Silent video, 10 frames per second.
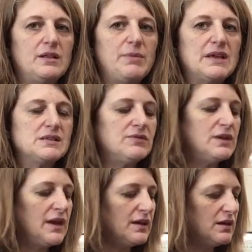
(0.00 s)
base of the
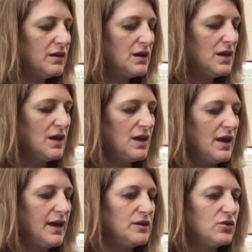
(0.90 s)
neck.
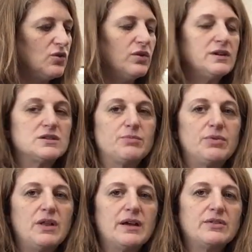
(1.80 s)
And you're going to
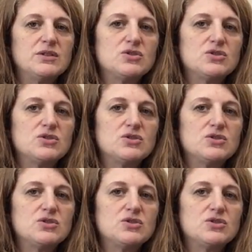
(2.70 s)
pluck the